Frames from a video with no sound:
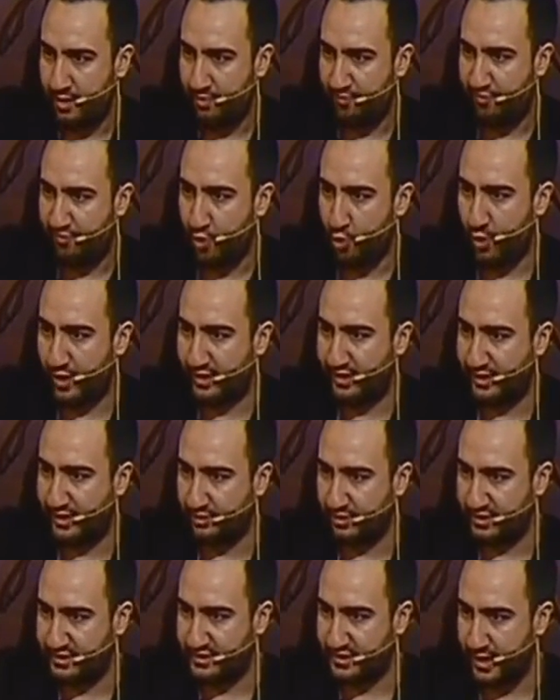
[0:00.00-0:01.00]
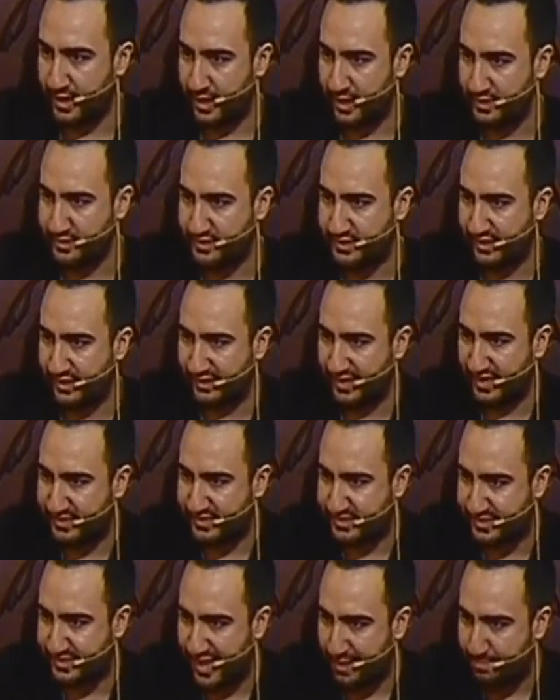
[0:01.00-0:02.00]
For when he returns, he'll
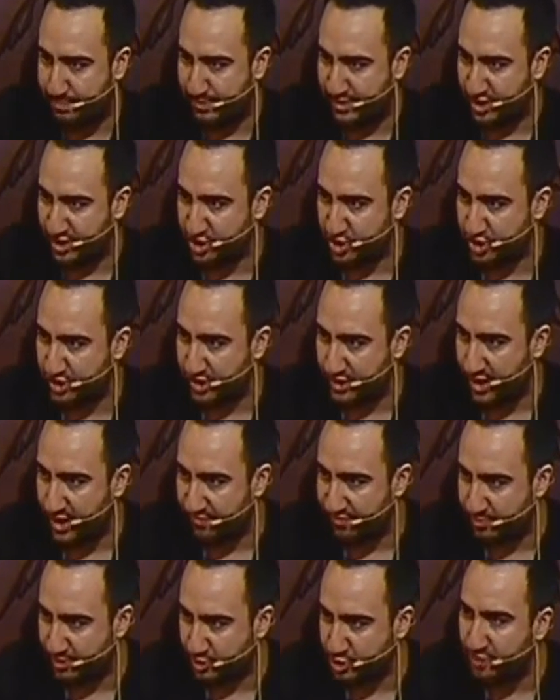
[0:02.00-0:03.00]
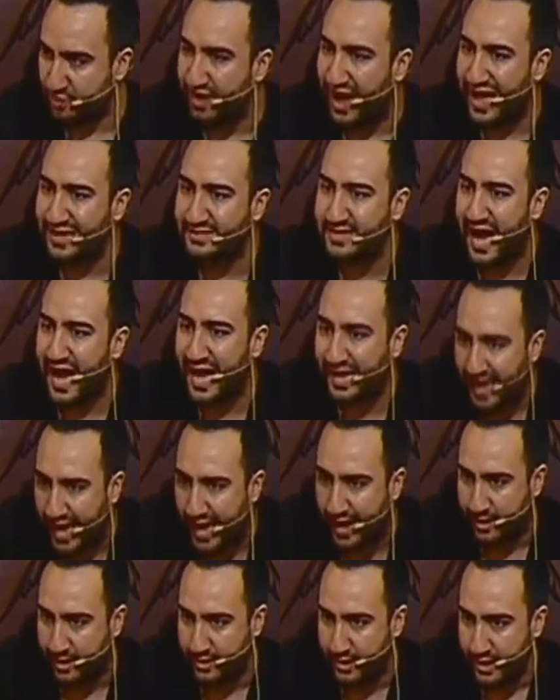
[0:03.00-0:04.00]
establish the government of
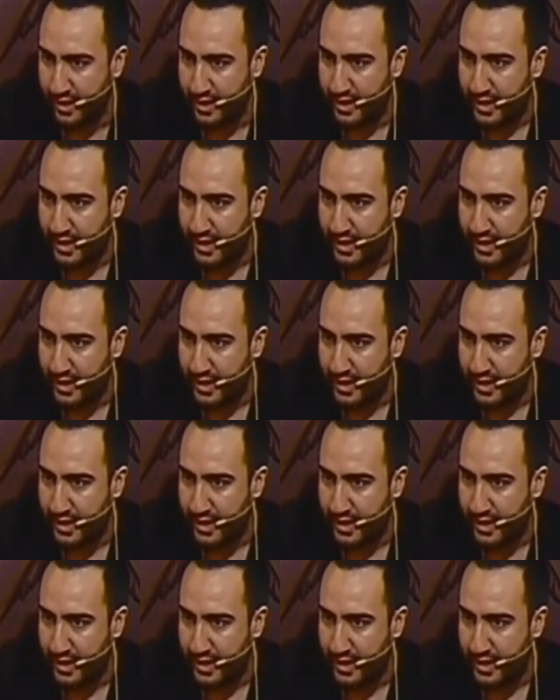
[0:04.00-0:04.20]
adala